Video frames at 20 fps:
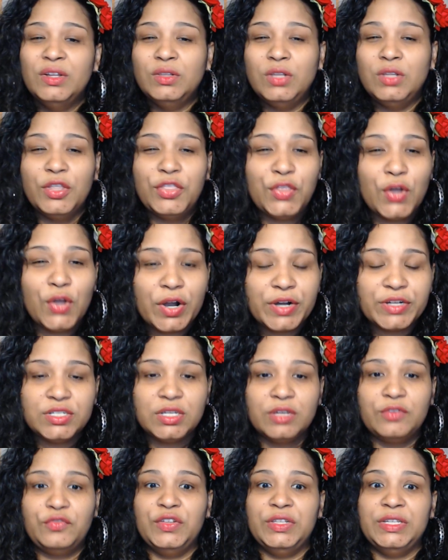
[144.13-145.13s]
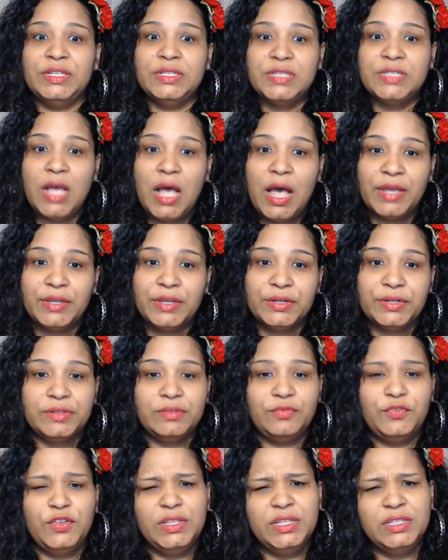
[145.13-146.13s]
lethargic, feeling
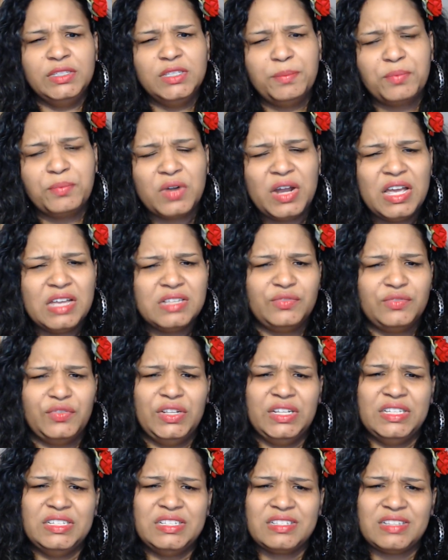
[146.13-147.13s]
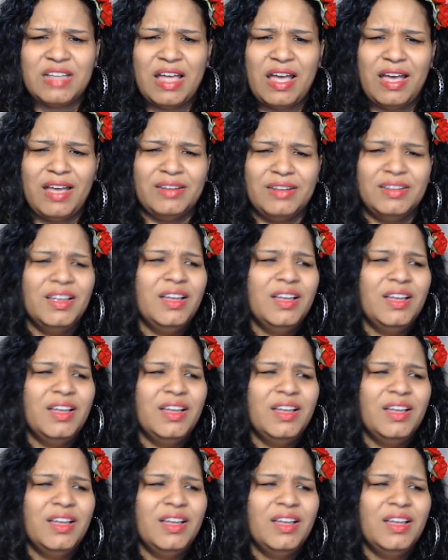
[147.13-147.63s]
tired, feeling depressed, feeling sad,